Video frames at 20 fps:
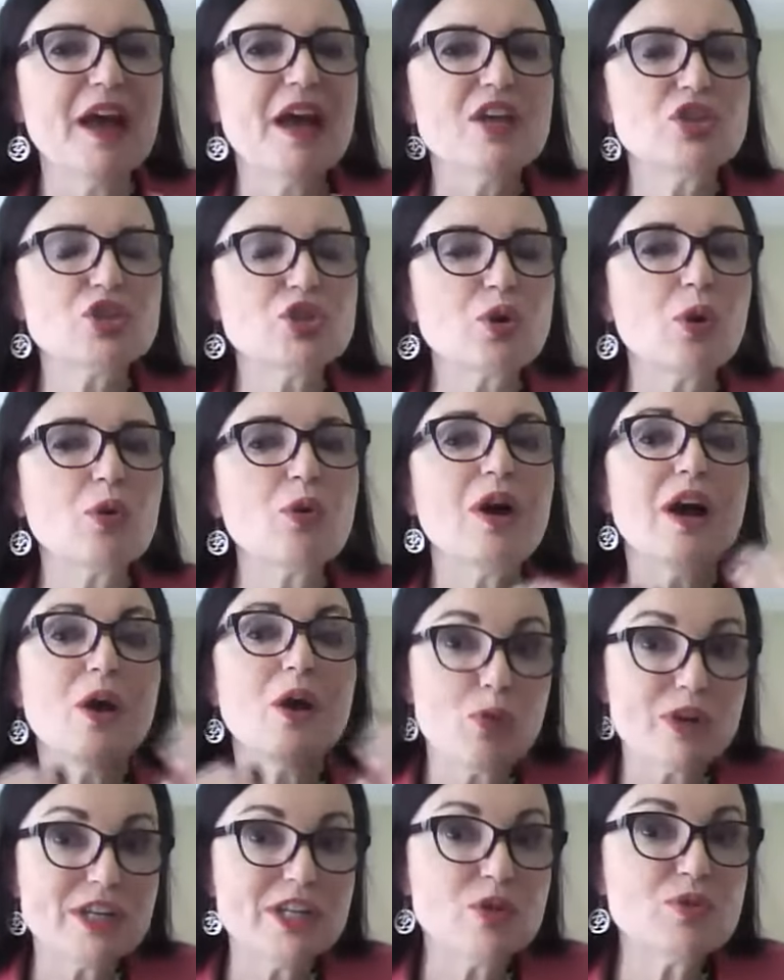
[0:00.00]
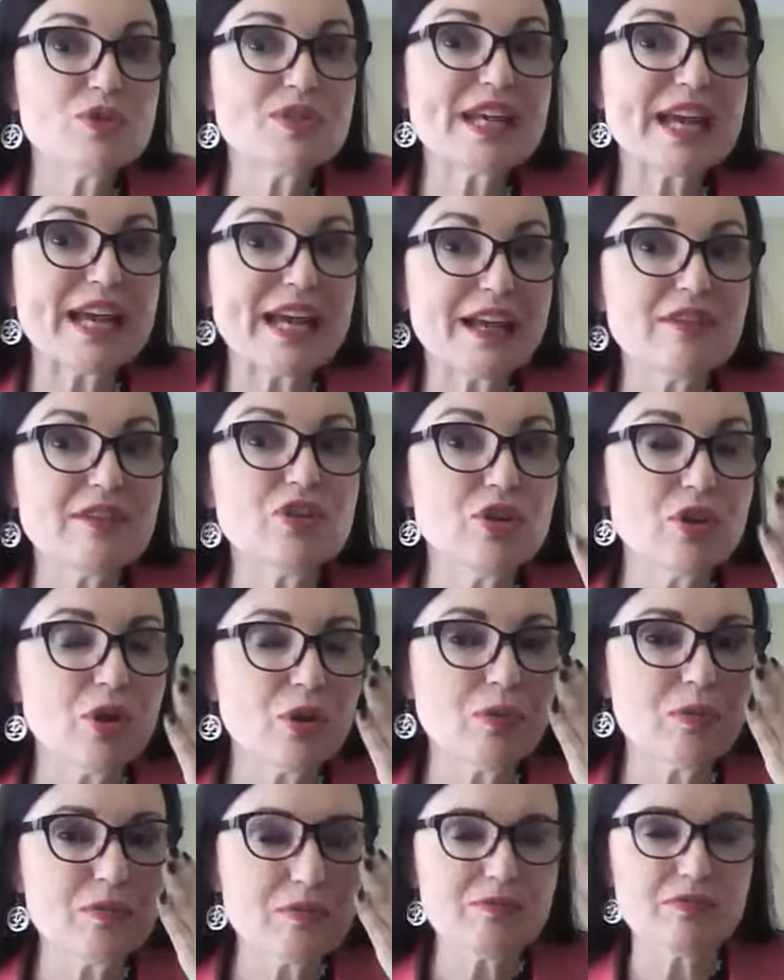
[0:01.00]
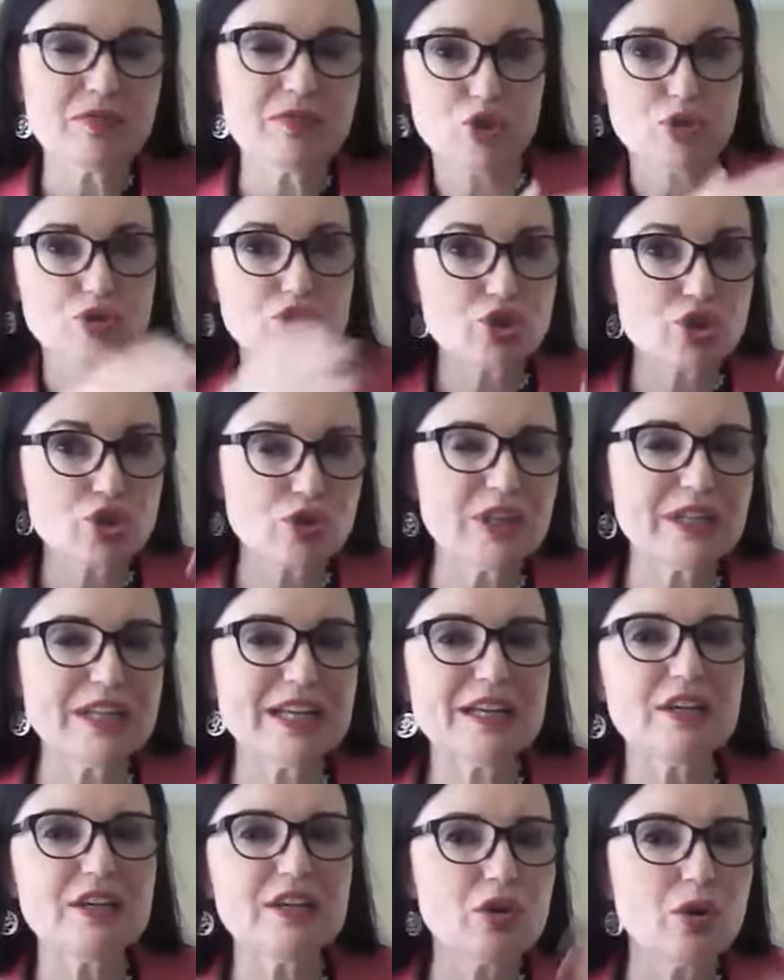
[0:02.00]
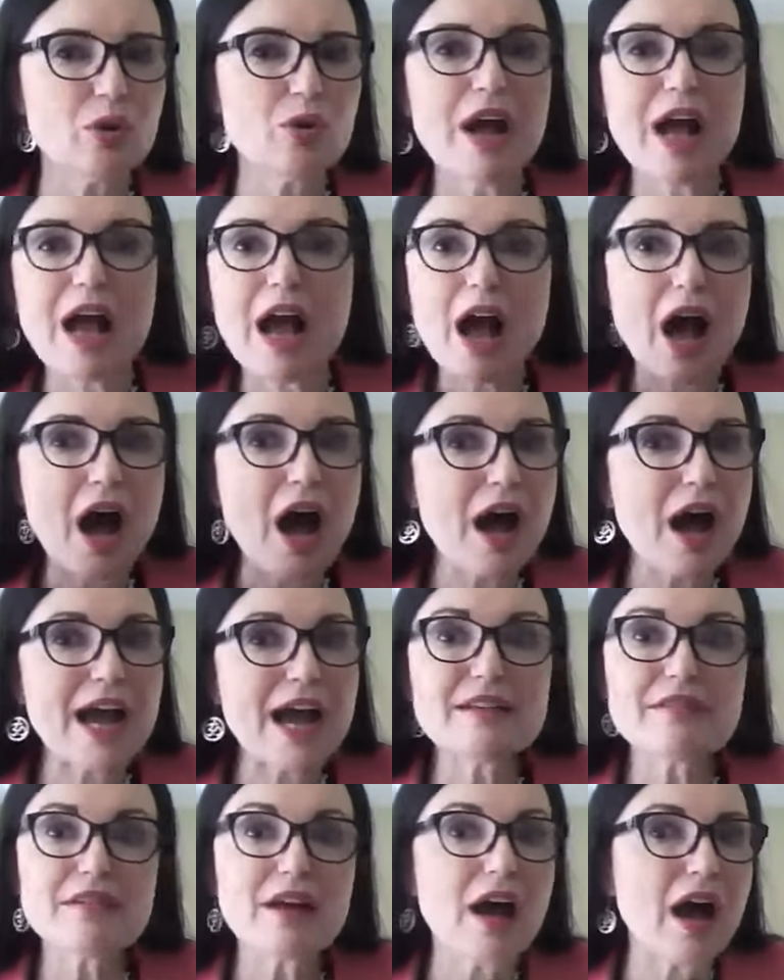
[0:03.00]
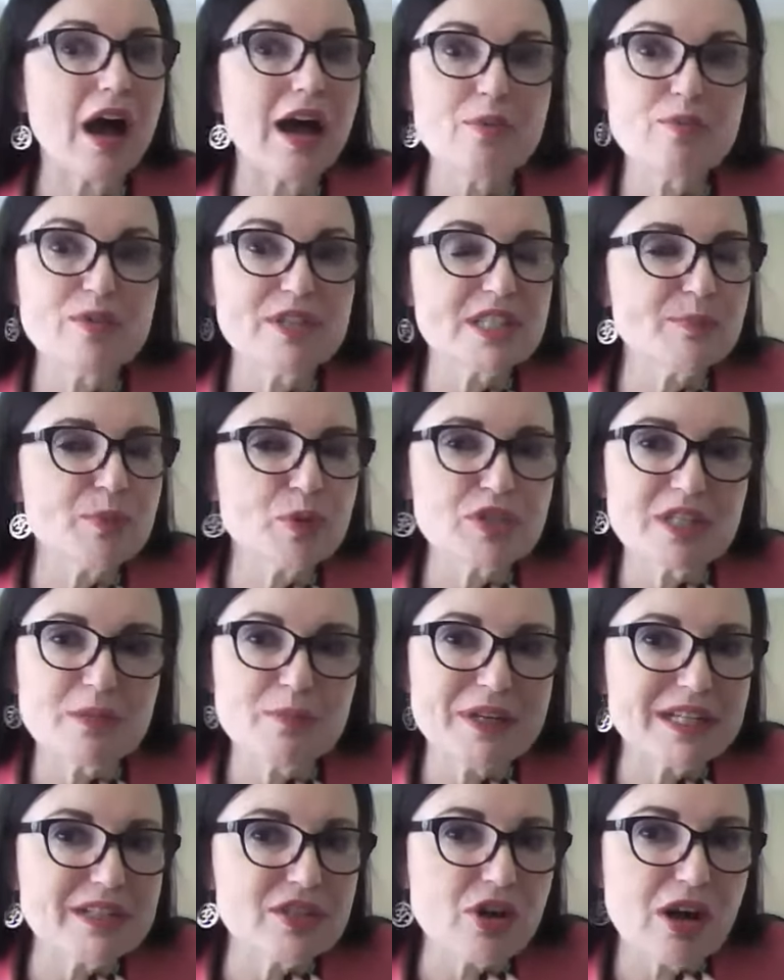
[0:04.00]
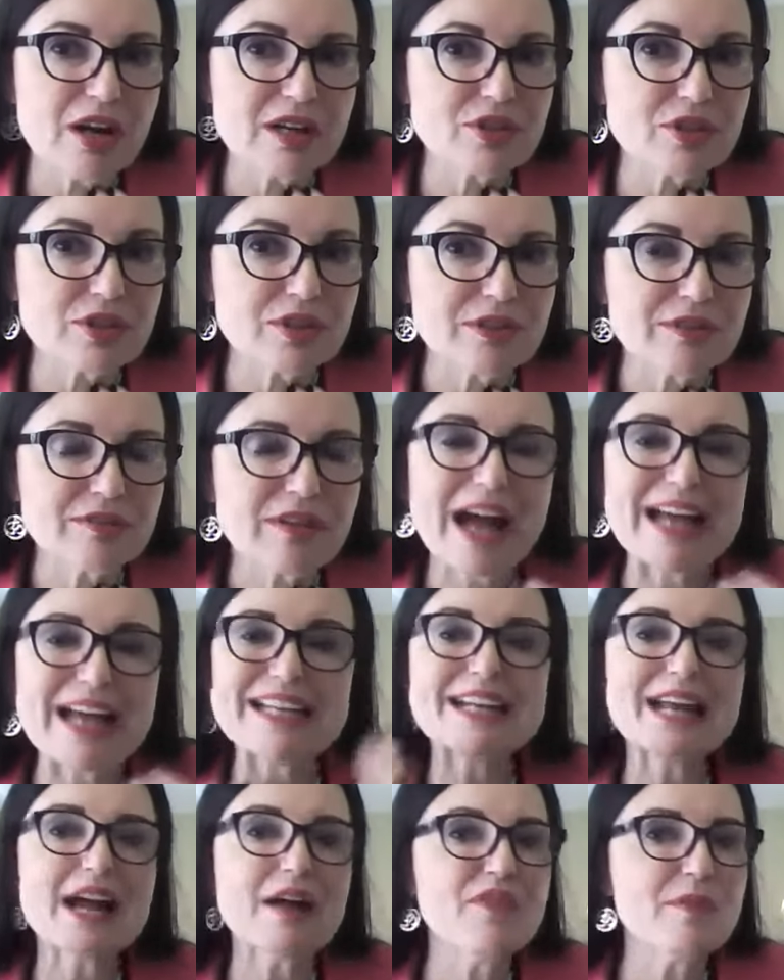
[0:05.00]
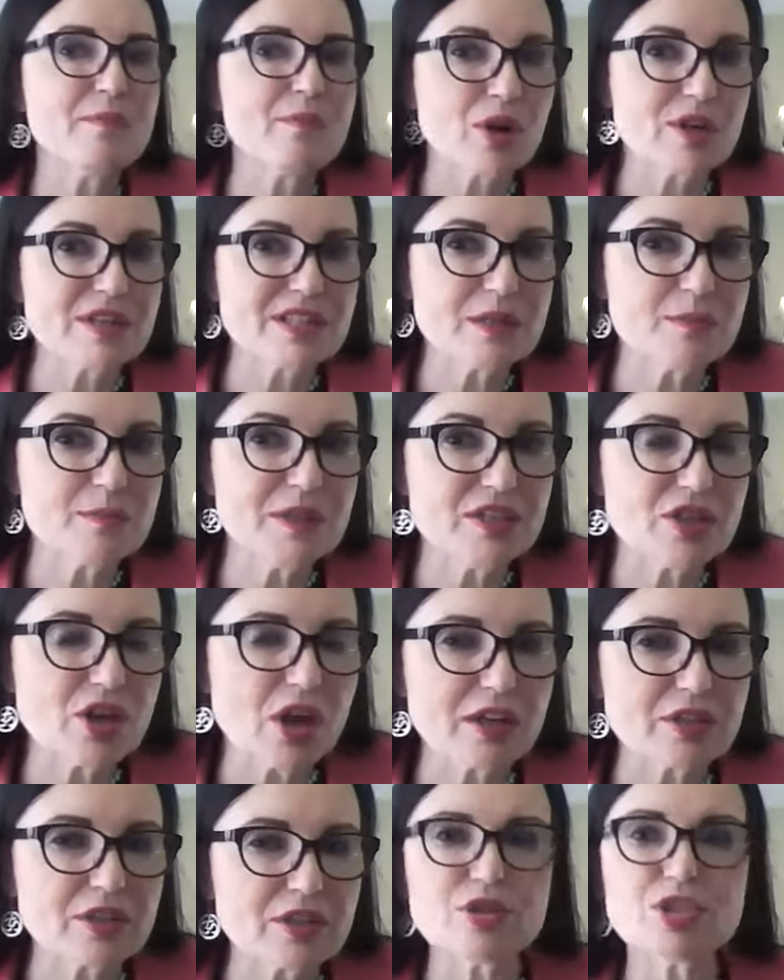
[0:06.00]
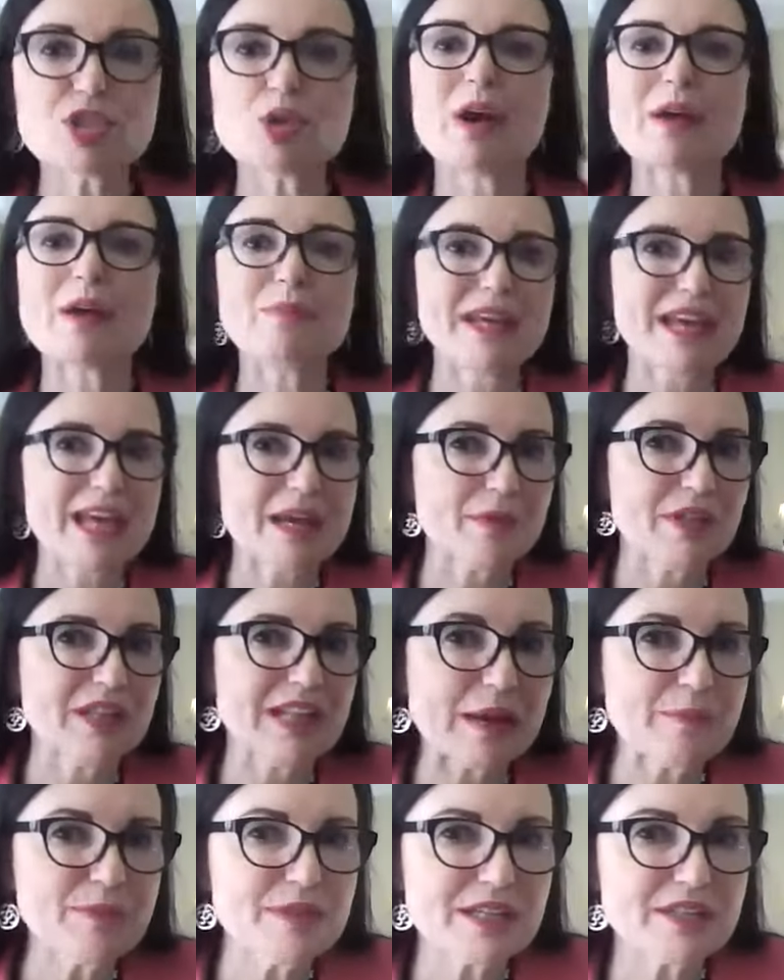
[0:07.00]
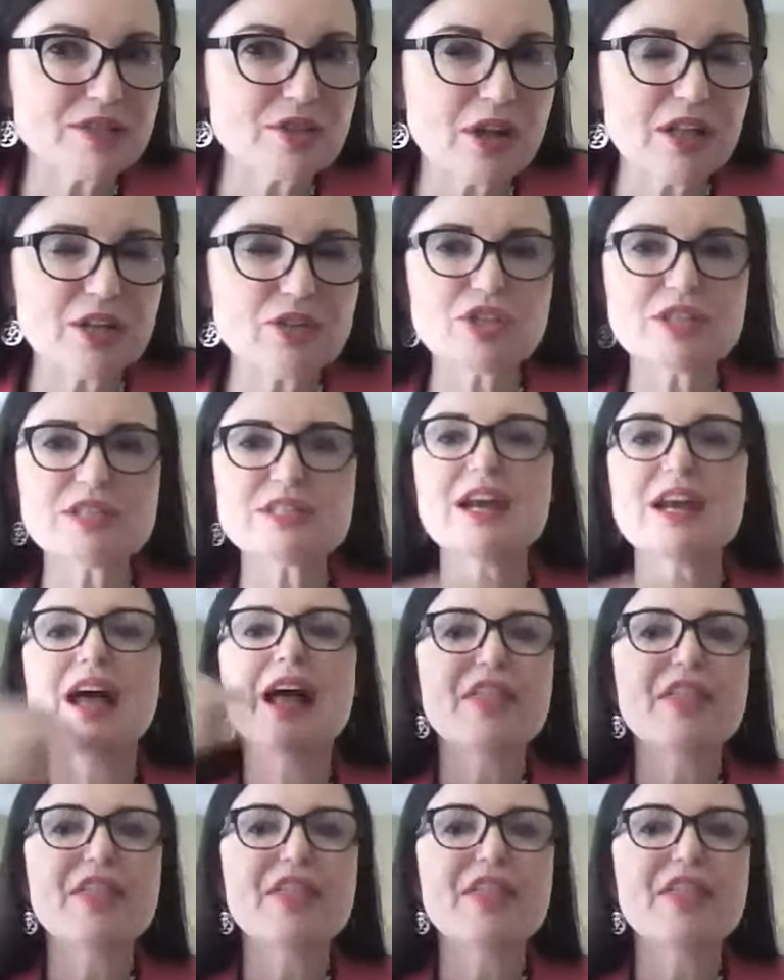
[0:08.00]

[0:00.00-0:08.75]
So when you say, your journey, I was supposed to be a doctor. I didn't have the marks to be a doctor. So I became a lab technologist.